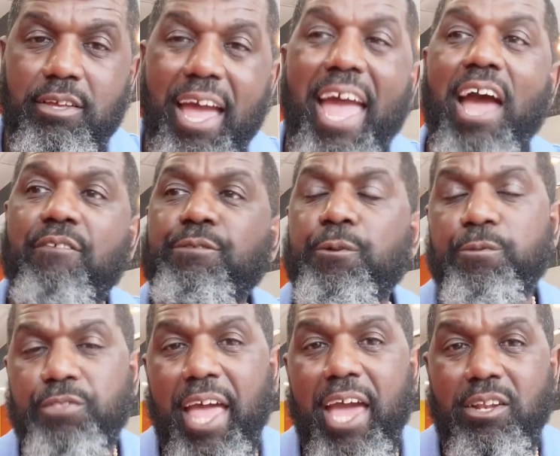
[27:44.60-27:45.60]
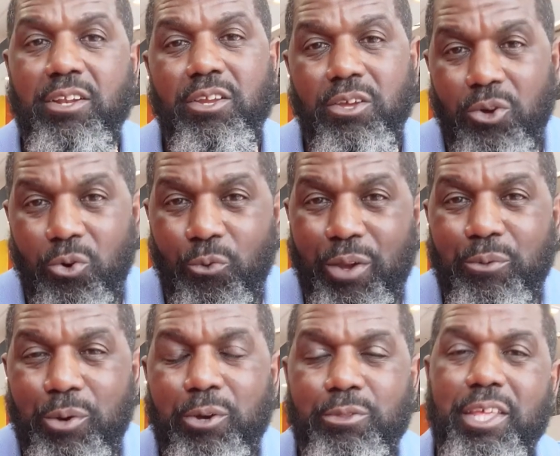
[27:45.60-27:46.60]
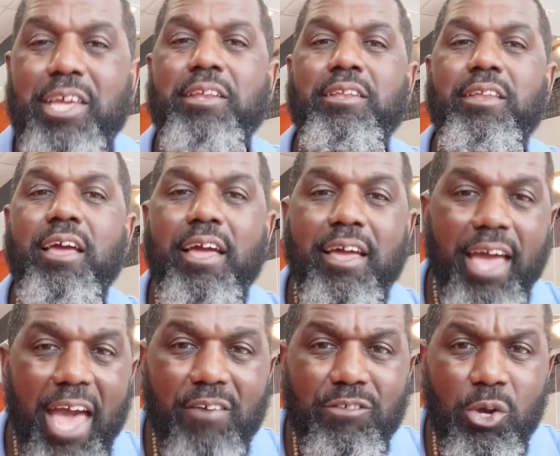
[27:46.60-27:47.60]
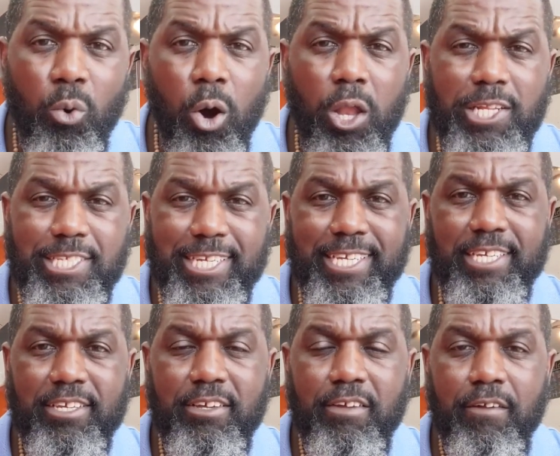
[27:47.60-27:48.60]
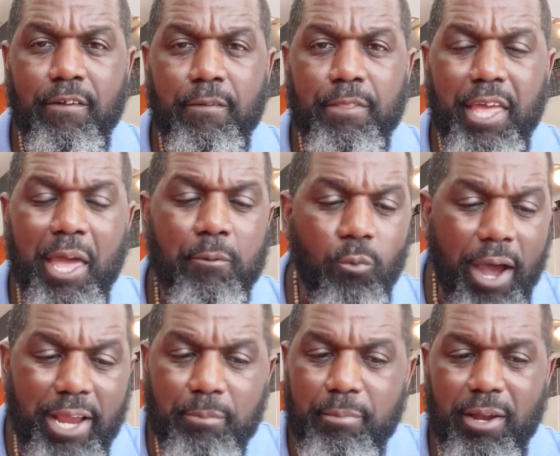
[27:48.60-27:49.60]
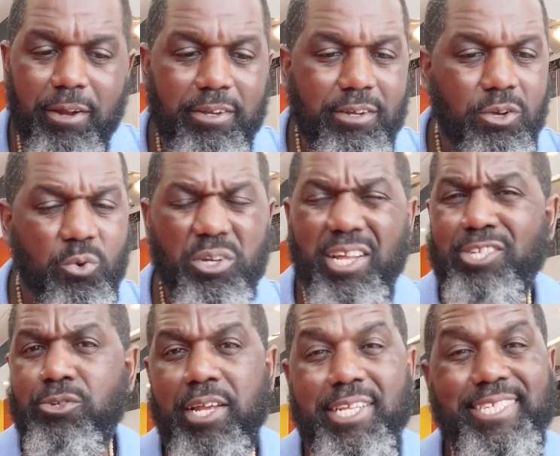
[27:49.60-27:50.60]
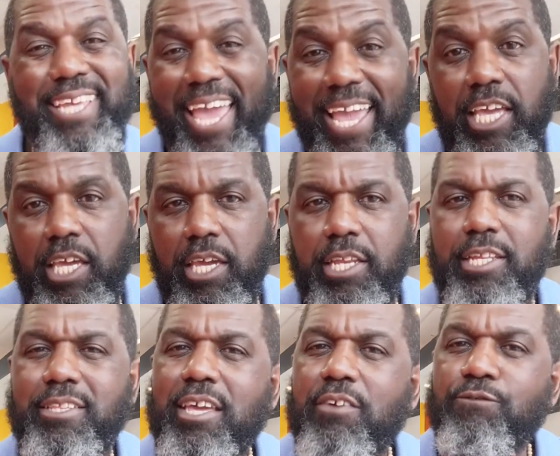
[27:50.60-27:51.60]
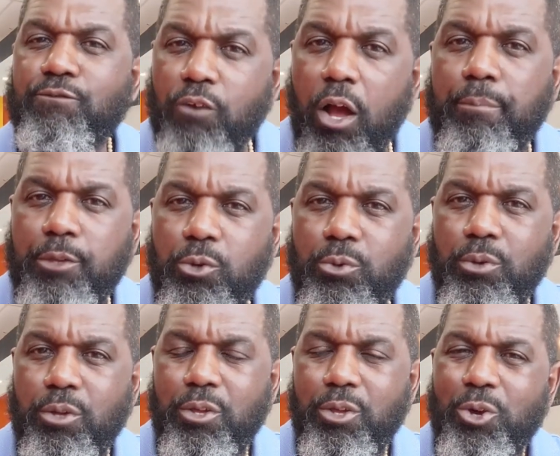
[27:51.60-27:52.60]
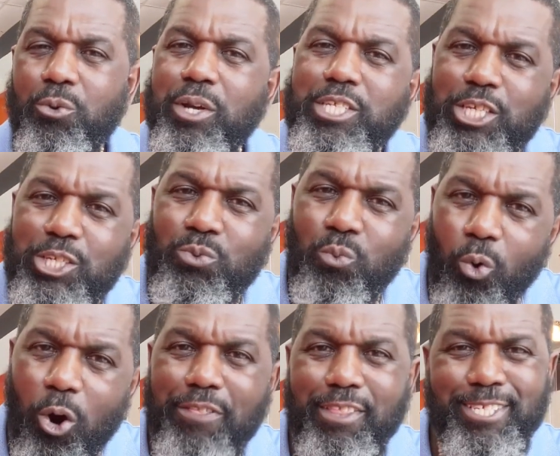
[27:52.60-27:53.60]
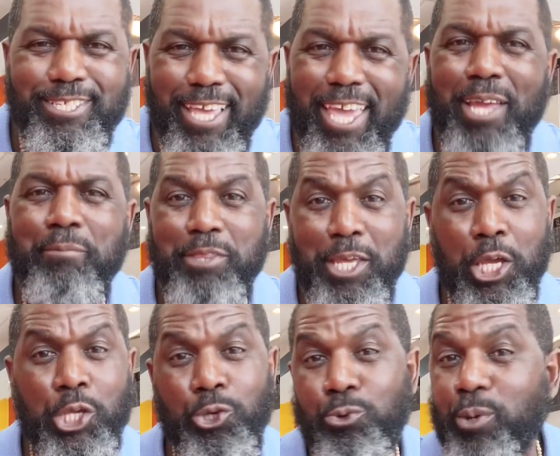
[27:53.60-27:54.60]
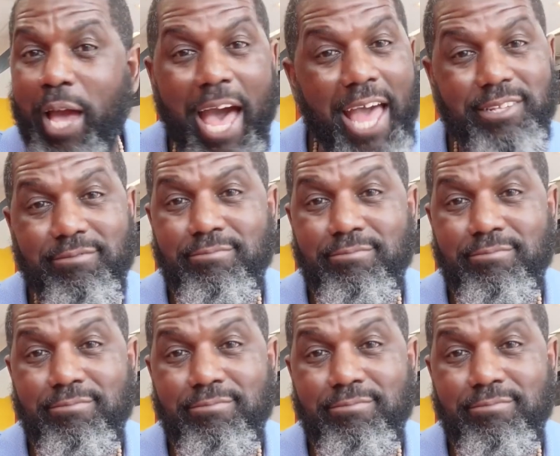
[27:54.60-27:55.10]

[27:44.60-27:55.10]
After that, we will then have equality. And white America, we're not trying to take anything from you. We just want the same thing you got.